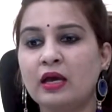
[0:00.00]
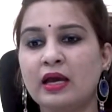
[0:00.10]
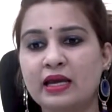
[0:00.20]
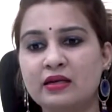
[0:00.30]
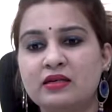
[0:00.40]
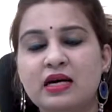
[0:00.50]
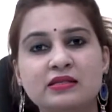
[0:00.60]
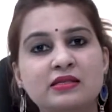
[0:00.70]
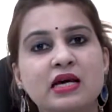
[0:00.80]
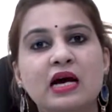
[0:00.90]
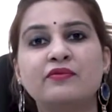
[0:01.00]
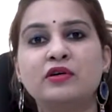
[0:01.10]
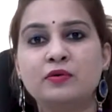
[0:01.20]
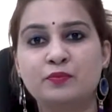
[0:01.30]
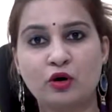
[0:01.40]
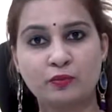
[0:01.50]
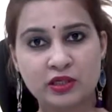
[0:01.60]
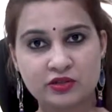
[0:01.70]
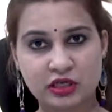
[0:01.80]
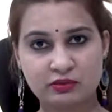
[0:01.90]
It doesn't have a
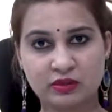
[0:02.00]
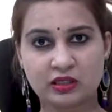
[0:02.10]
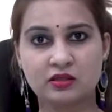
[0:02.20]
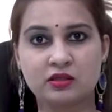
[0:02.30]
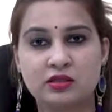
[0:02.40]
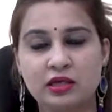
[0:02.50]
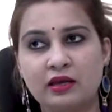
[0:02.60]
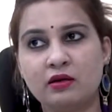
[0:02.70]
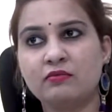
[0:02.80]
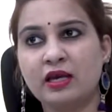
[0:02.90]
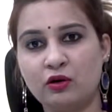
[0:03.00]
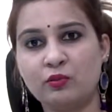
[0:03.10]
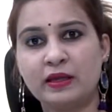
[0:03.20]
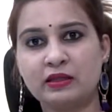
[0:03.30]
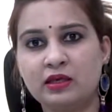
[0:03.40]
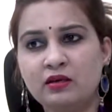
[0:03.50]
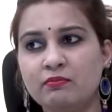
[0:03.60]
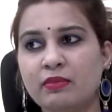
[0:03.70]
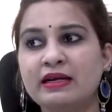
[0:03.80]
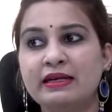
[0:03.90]
proper treatment in allopathy,
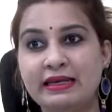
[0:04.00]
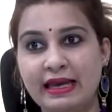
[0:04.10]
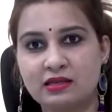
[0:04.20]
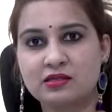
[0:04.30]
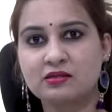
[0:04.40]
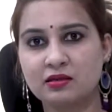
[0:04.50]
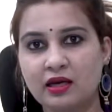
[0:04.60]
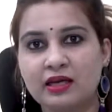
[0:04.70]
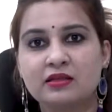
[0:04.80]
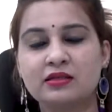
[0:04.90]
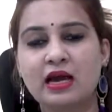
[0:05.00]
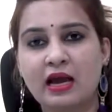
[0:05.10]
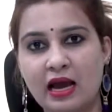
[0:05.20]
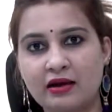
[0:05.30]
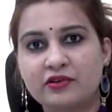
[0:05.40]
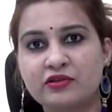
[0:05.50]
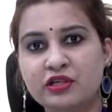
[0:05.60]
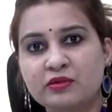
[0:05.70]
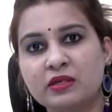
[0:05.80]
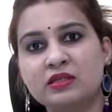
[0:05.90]
but yes, it have a
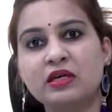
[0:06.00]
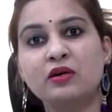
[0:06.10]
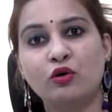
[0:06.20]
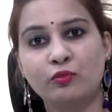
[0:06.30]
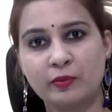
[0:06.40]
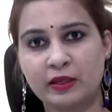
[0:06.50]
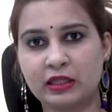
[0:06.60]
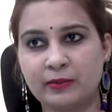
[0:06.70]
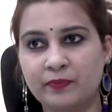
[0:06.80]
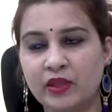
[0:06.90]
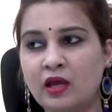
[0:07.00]
treatment in homeopathy.